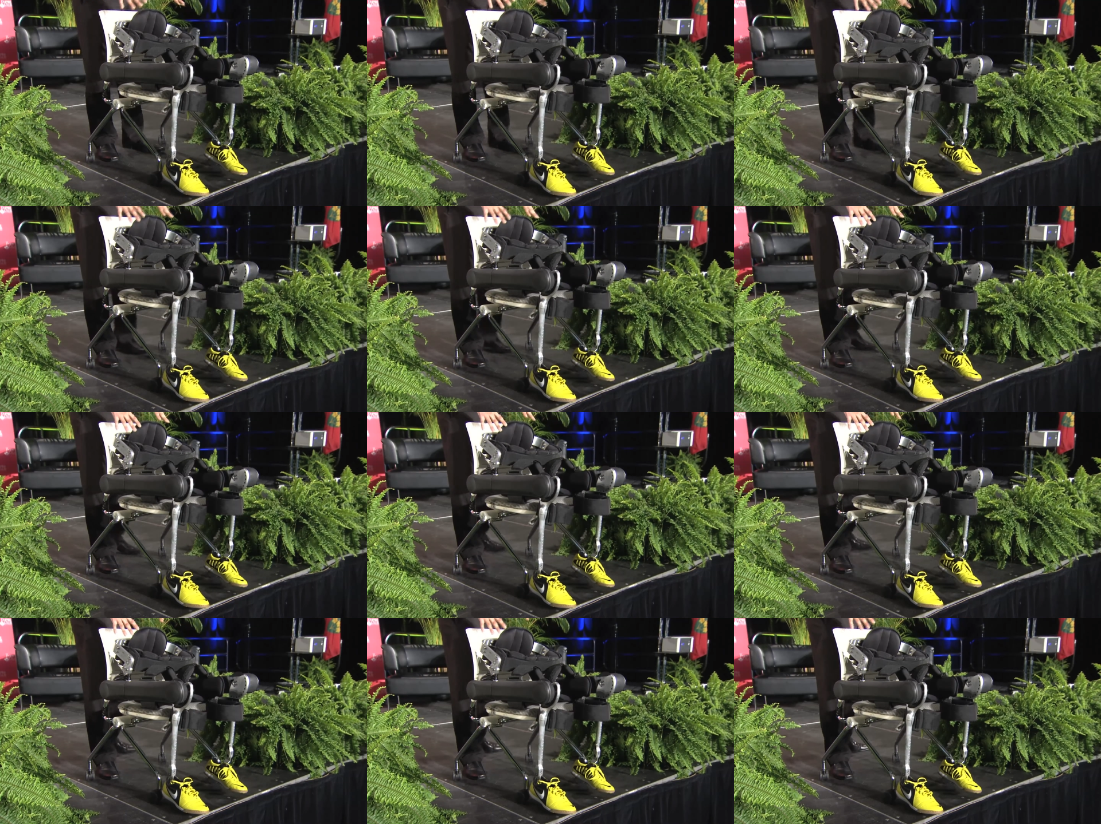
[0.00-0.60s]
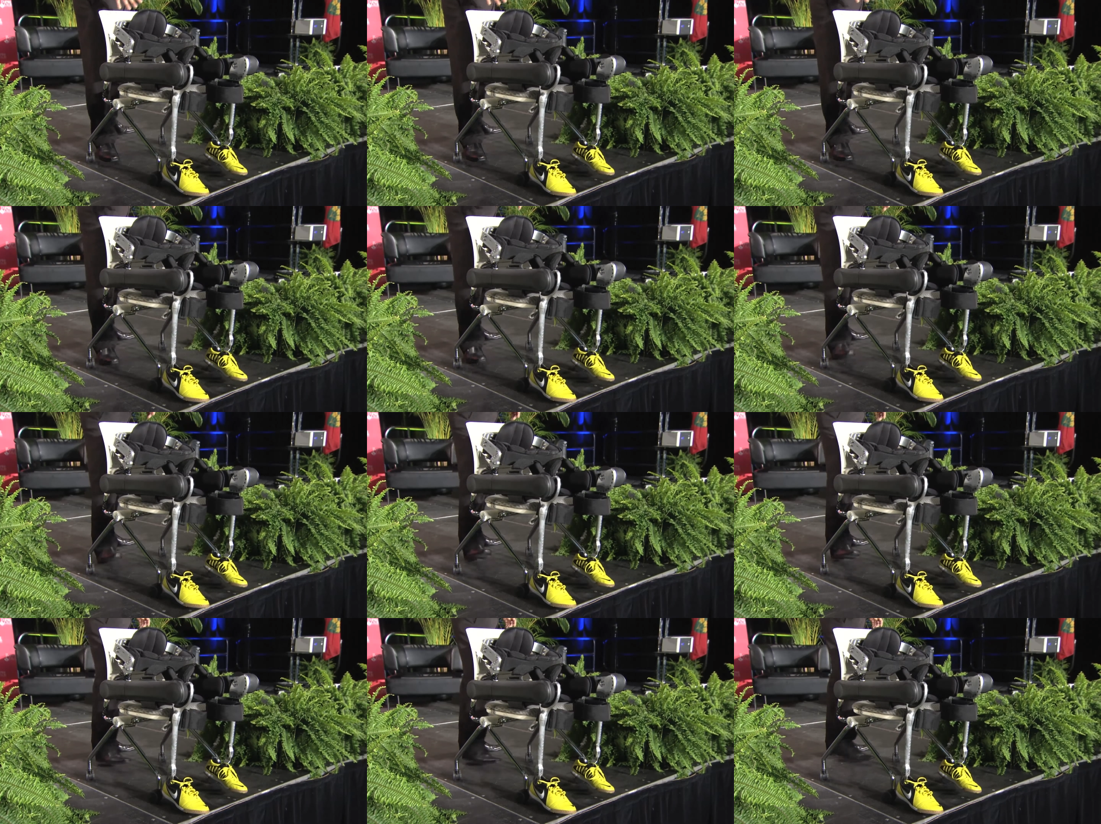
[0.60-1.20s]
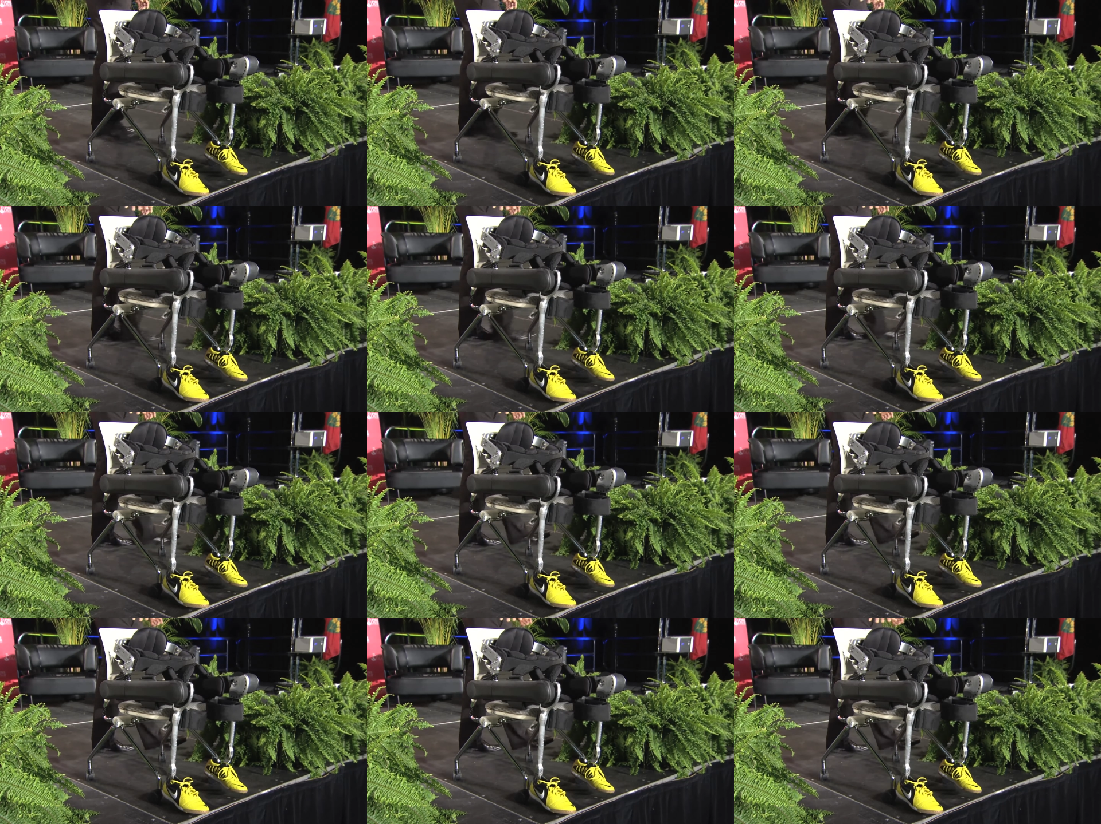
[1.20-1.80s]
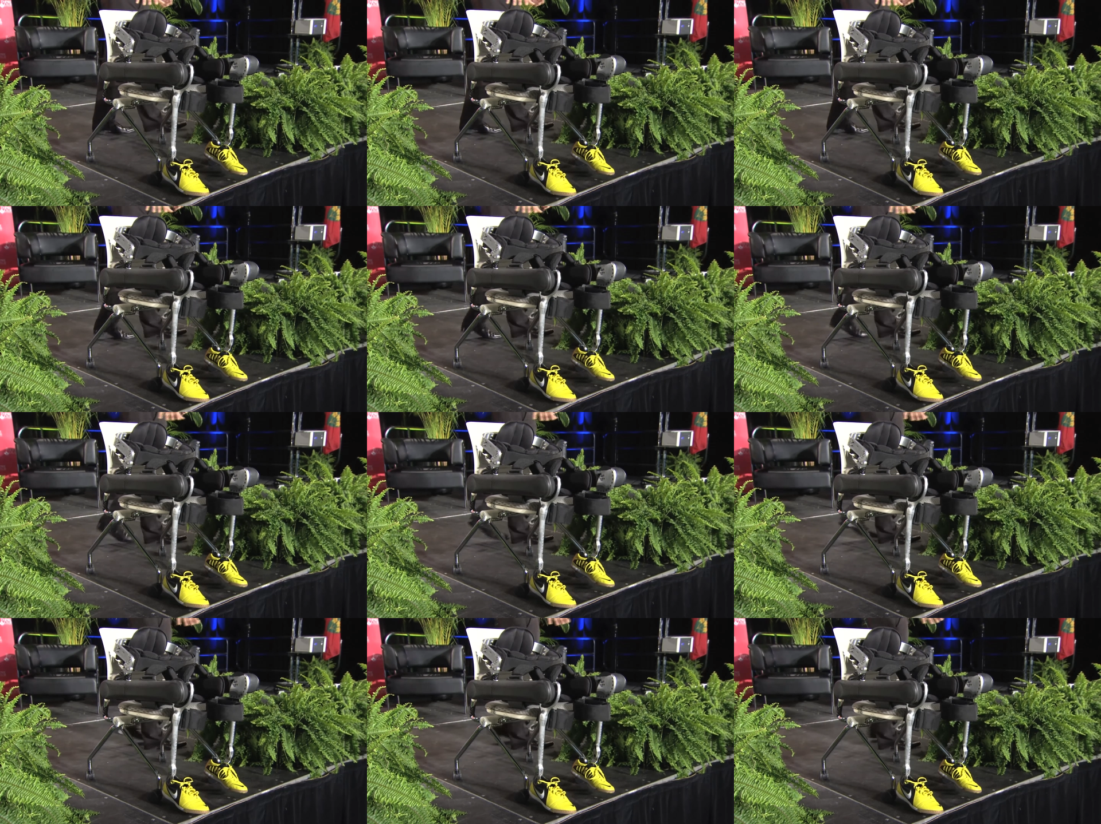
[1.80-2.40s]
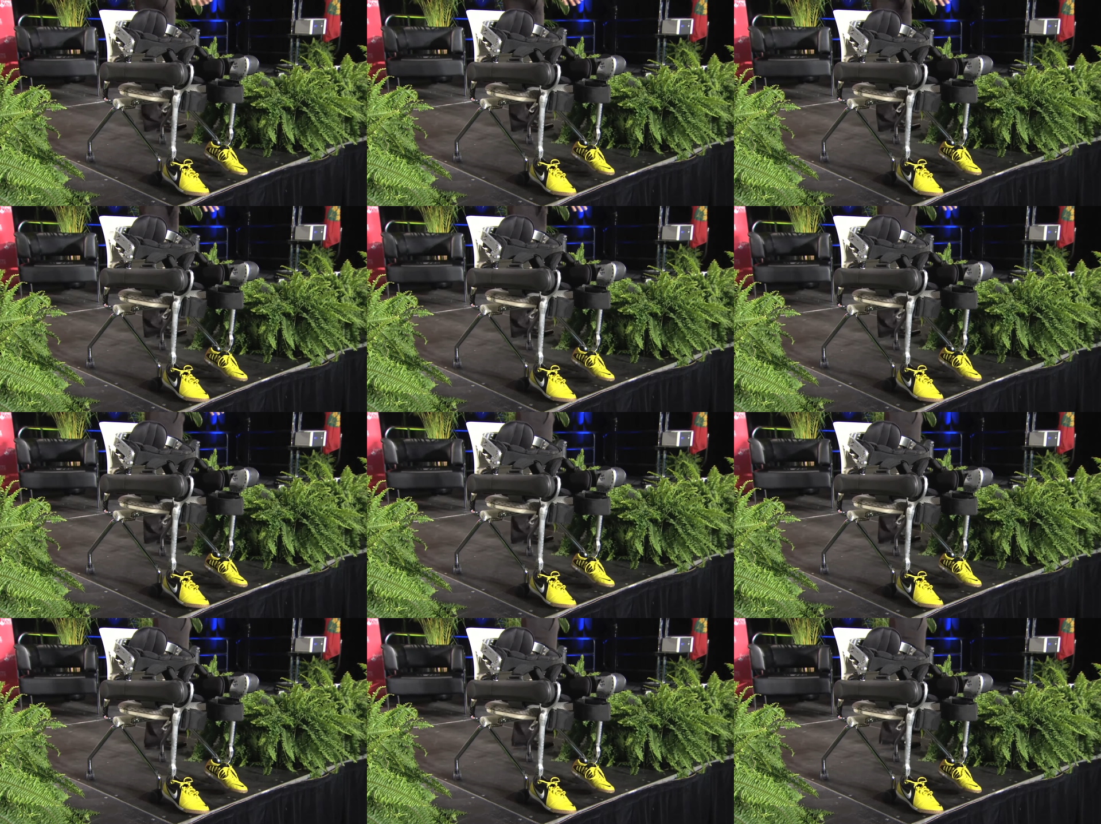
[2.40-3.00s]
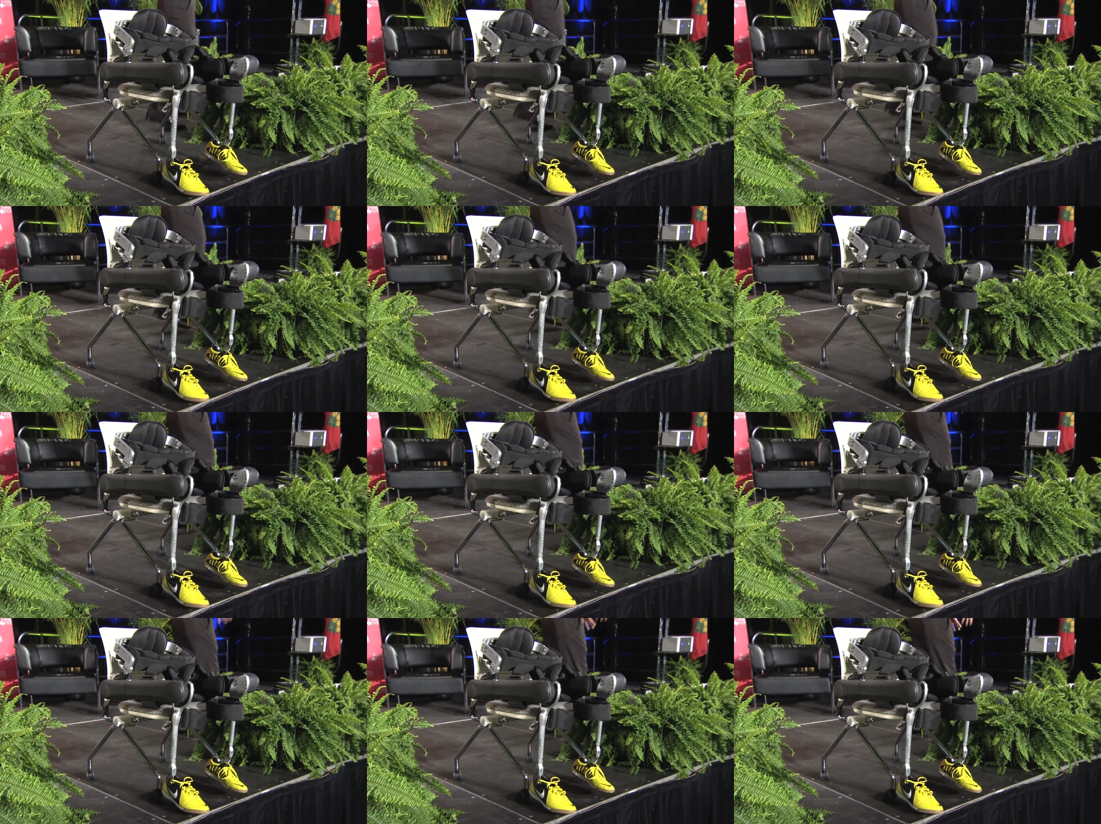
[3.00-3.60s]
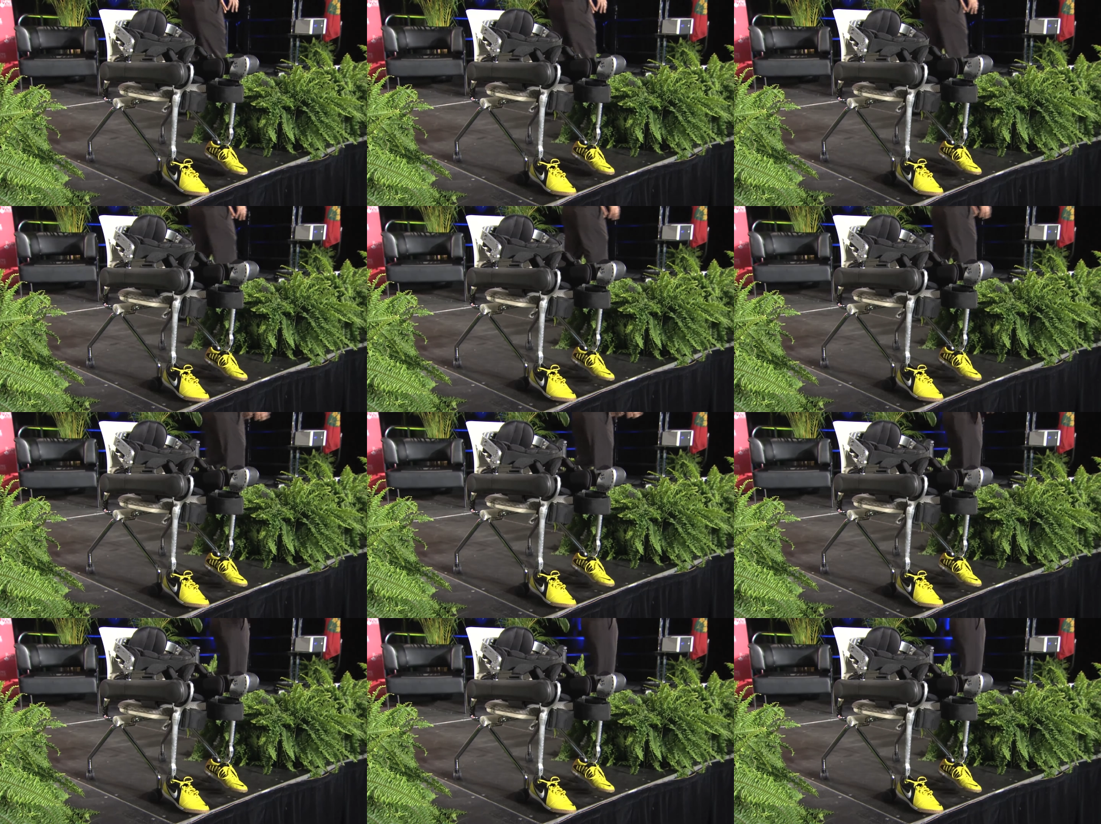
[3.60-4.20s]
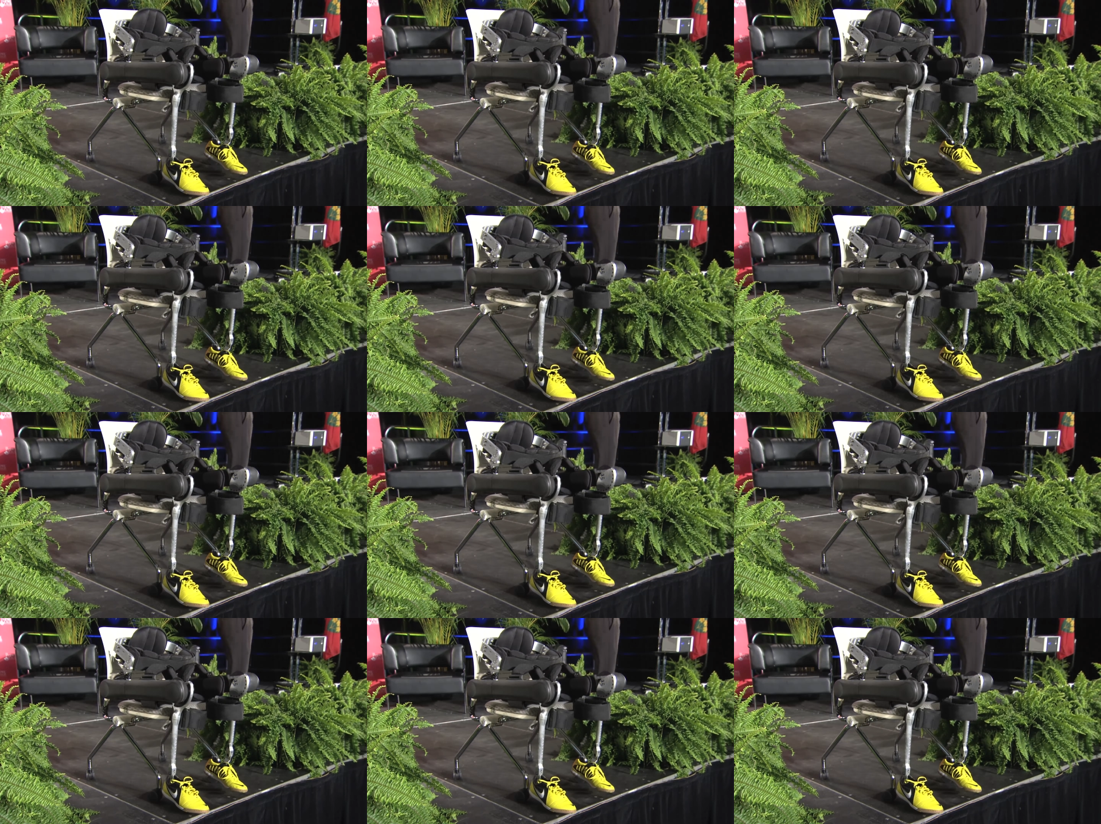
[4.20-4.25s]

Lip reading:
No face is visible, so there are no lips to read.